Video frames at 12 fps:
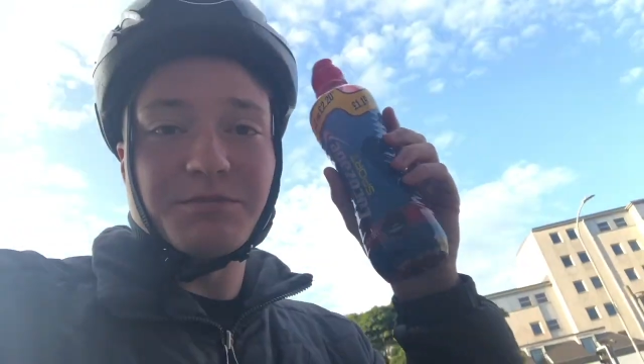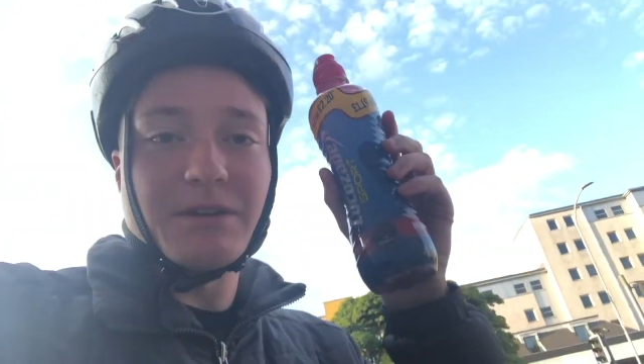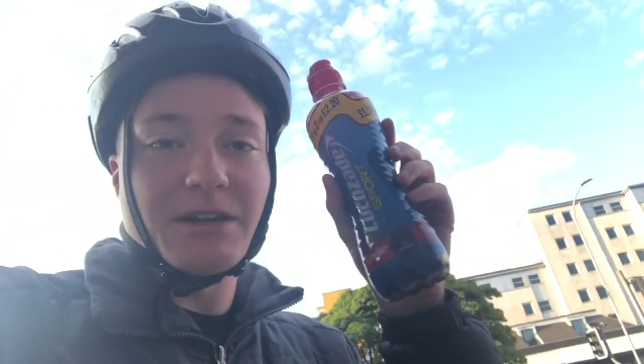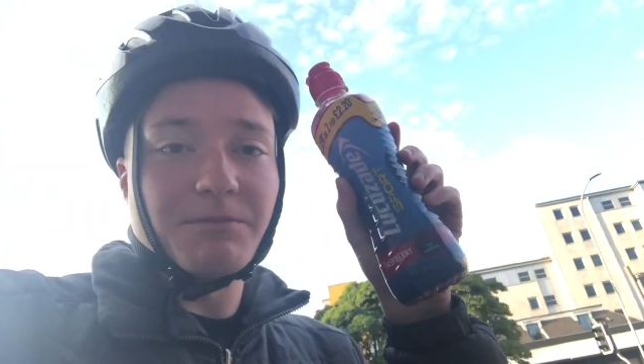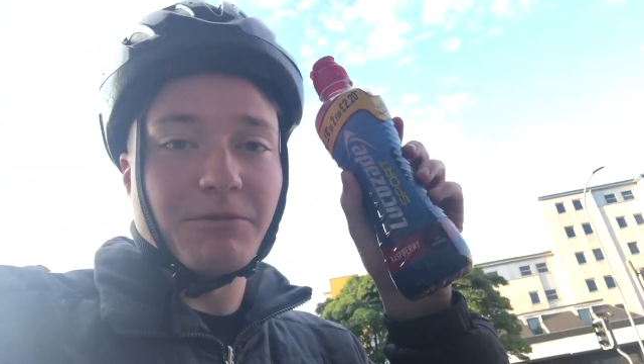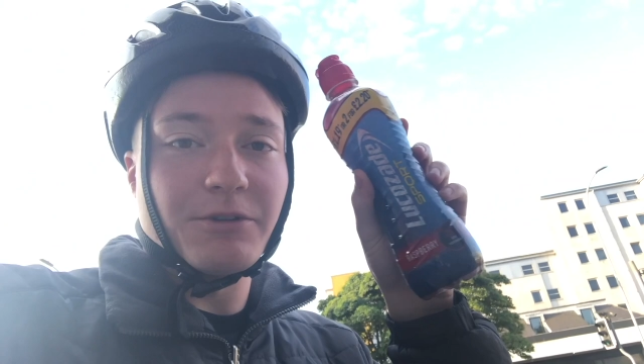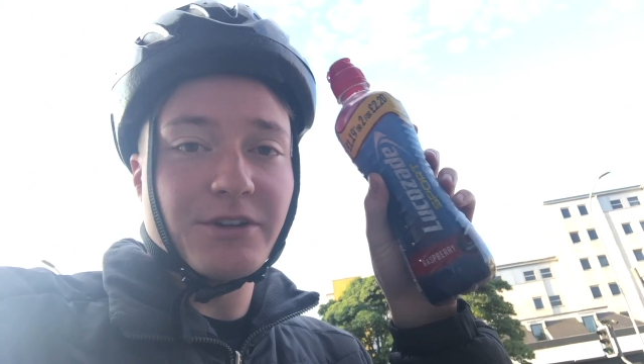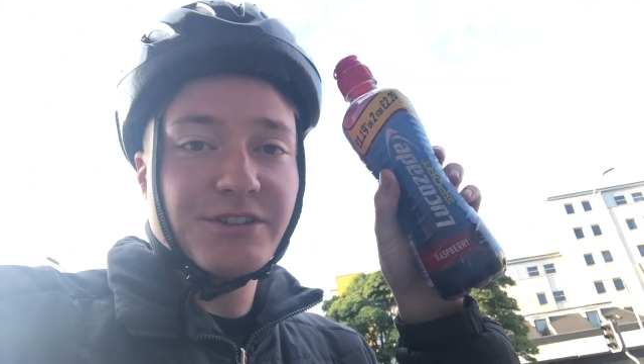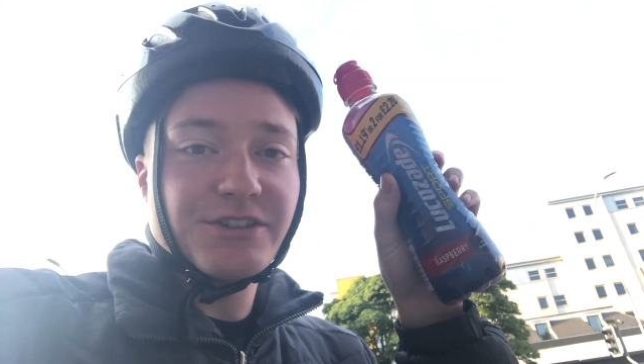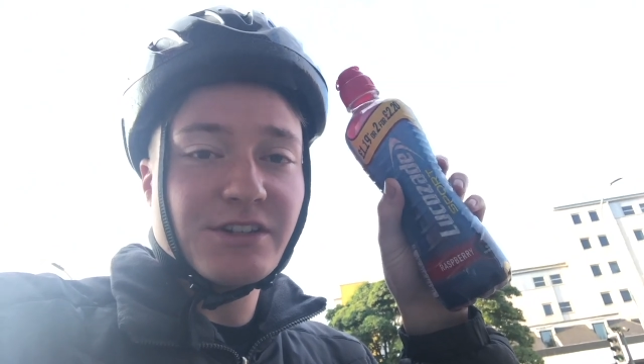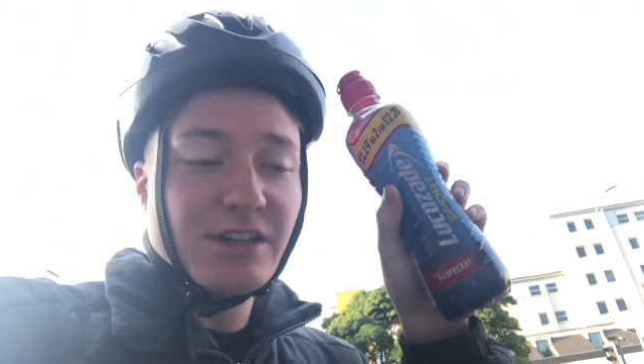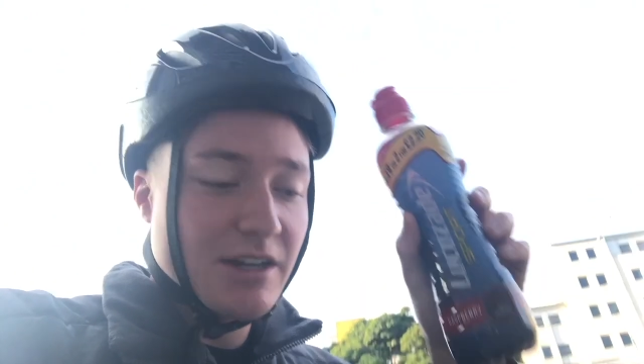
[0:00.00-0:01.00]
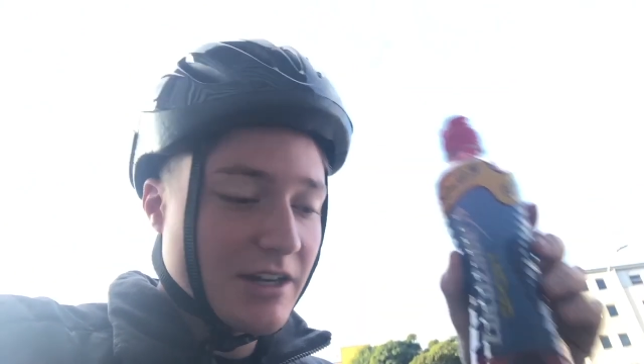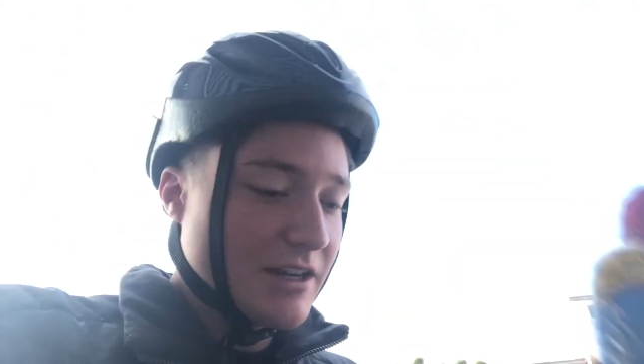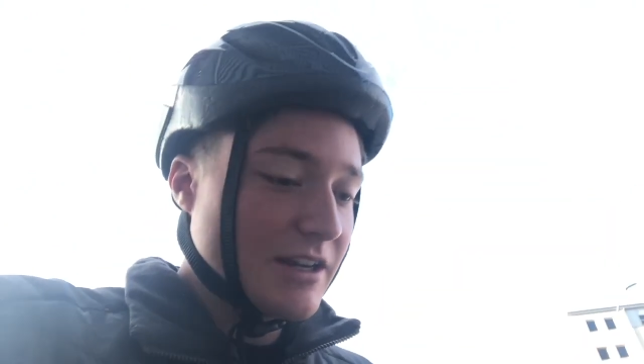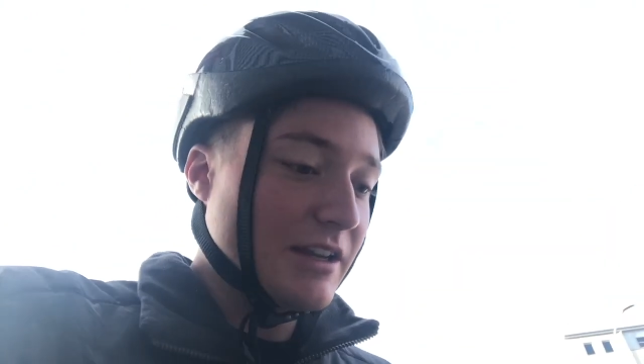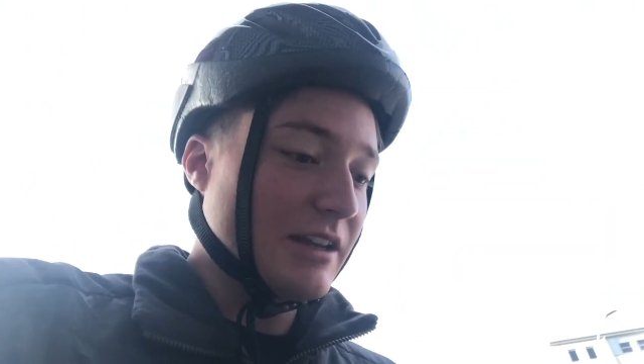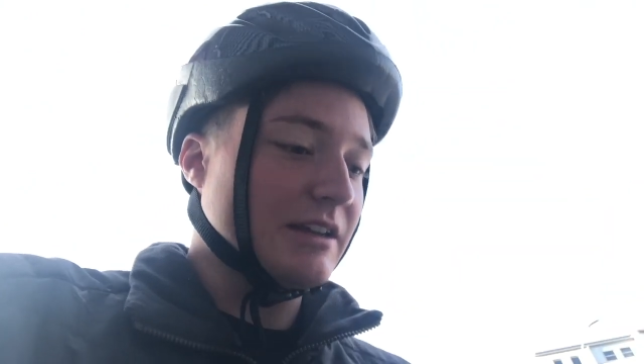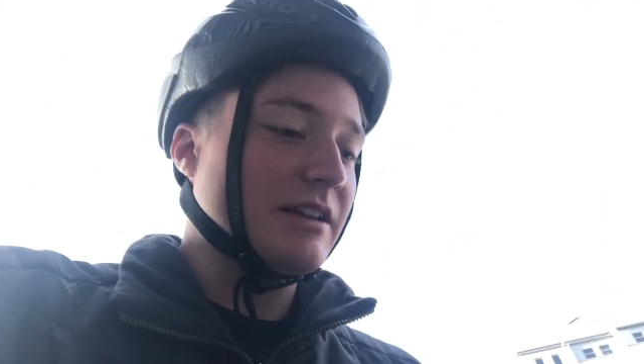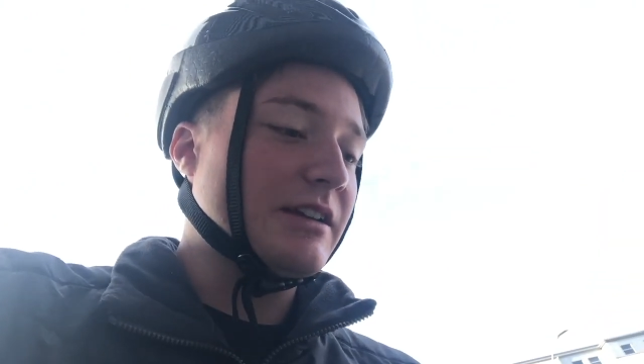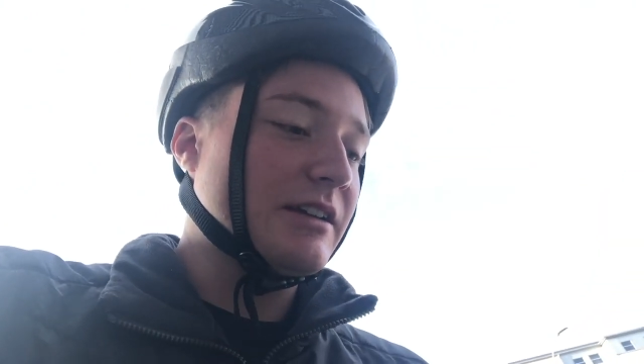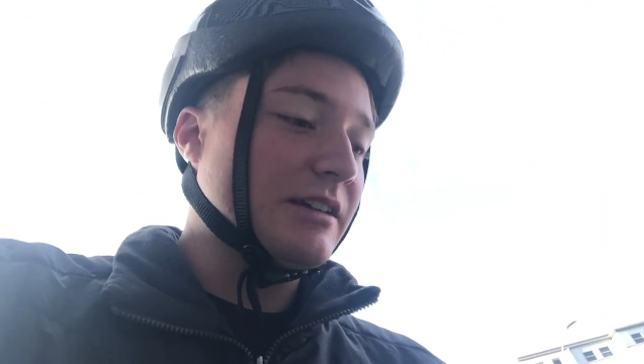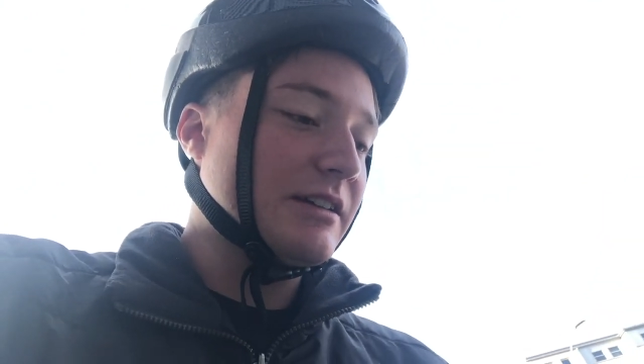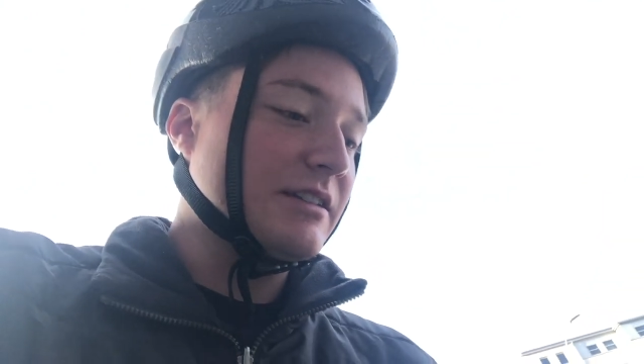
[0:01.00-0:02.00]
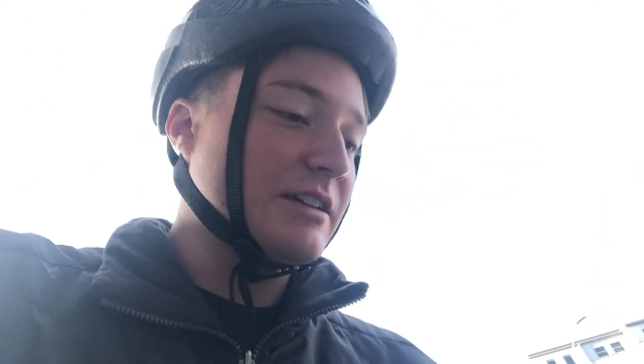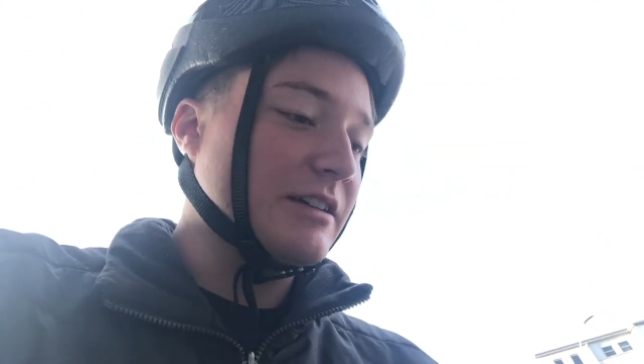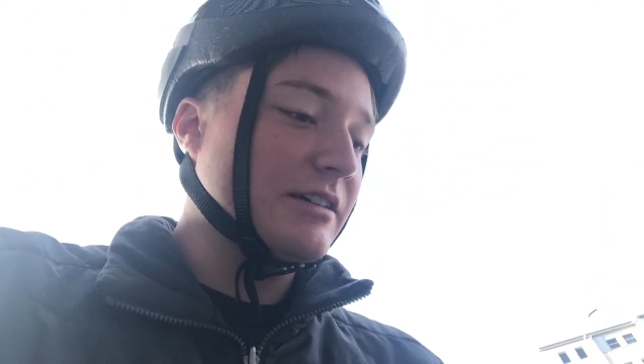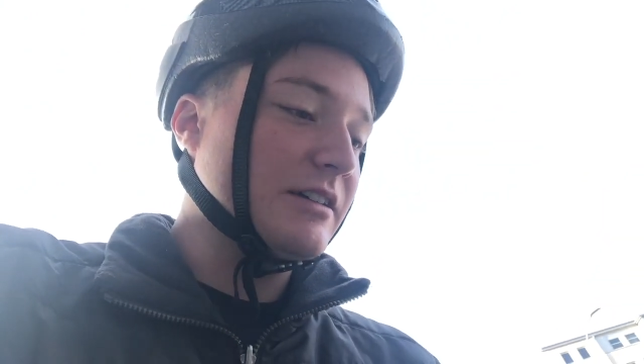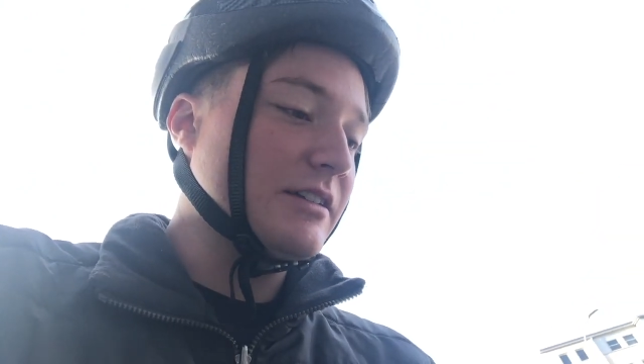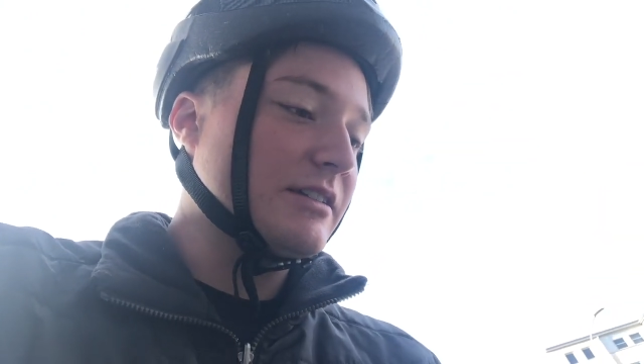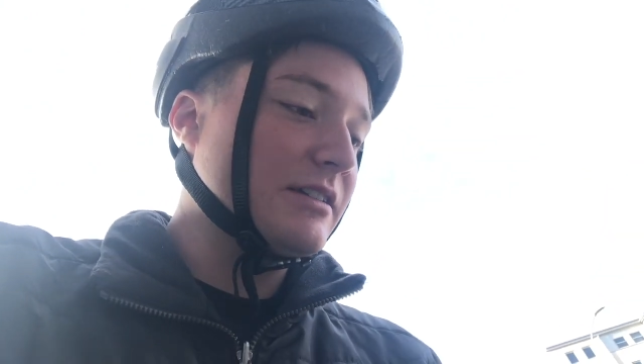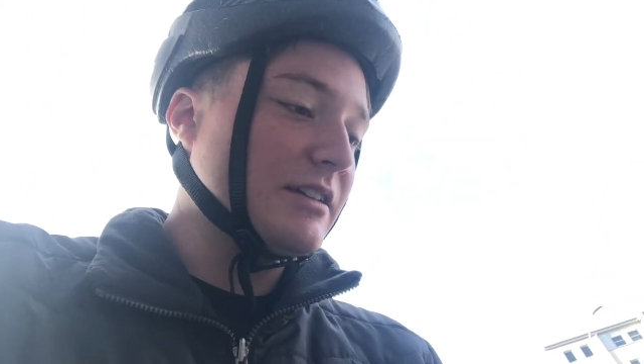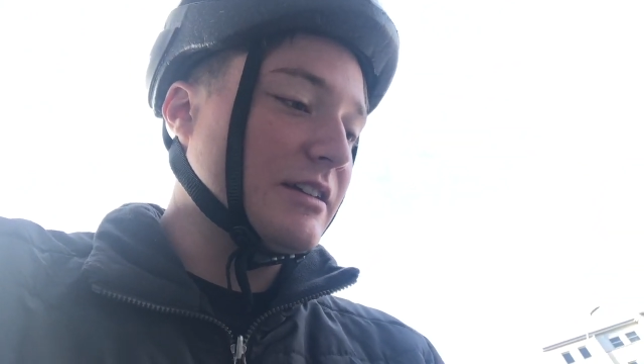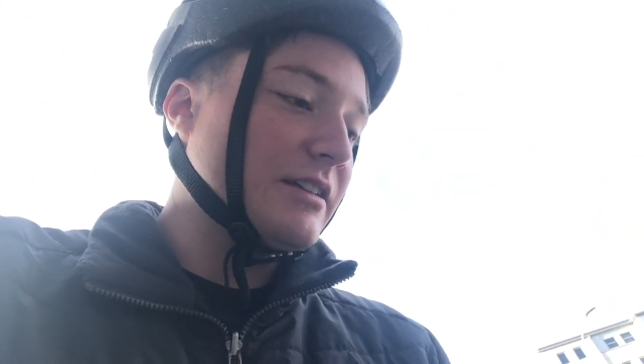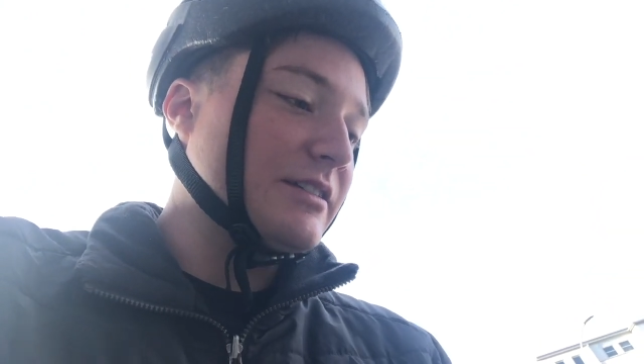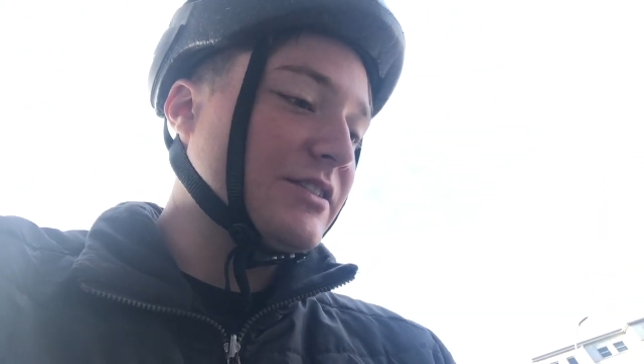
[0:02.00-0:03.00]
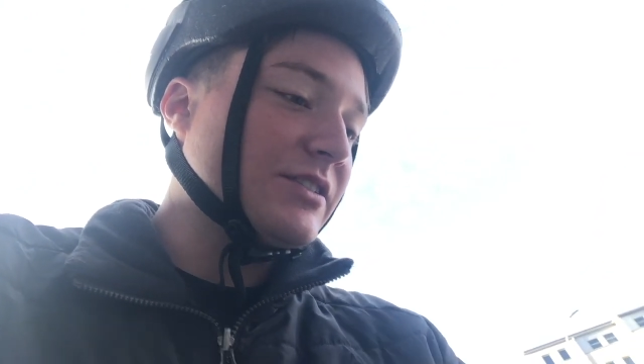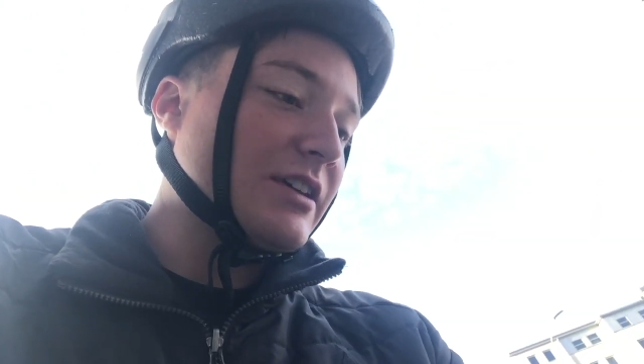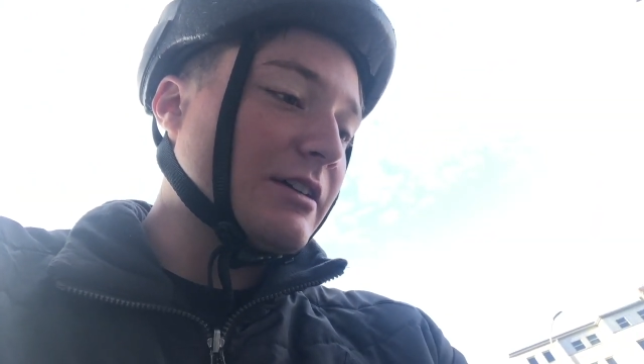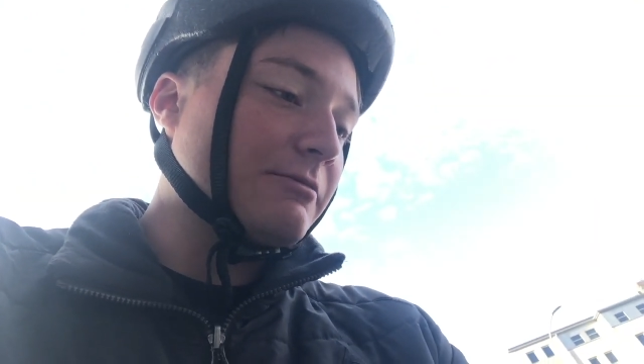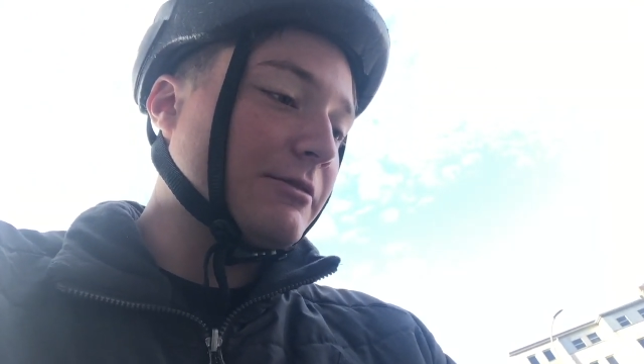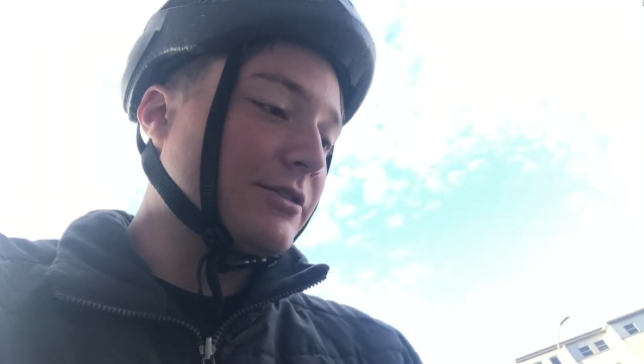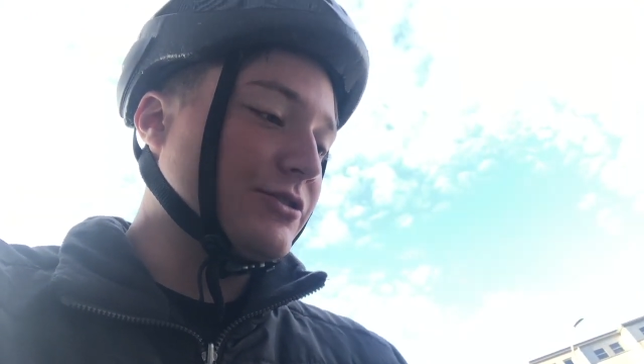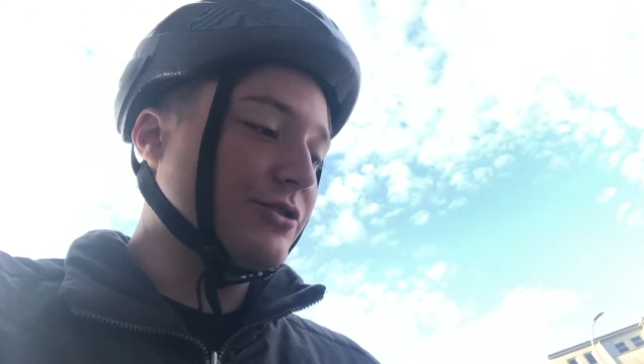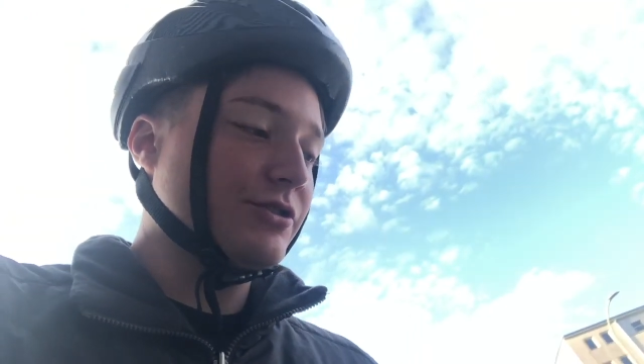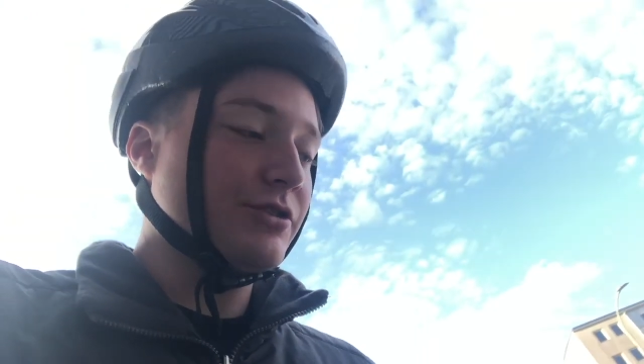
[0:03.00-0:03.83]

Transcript: bad boys and I got a sandwich